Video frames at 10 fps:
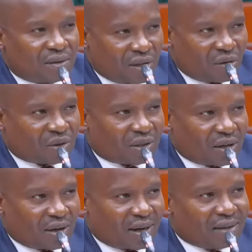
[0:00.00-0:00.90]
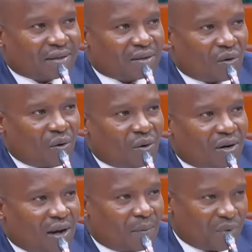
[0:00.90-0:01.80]
zero tolerance
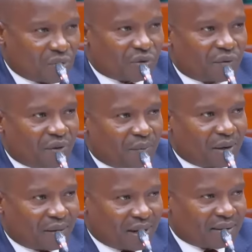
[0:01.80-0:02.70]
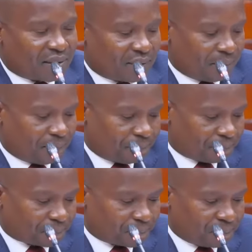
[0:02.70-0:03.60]
on abuse of human rights,
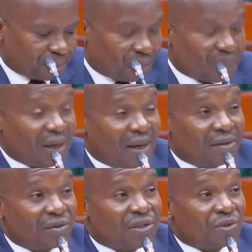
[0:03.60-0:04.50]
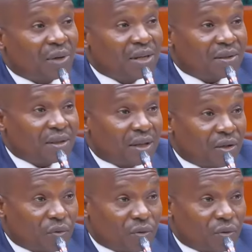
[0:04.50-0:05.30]
and restraints in the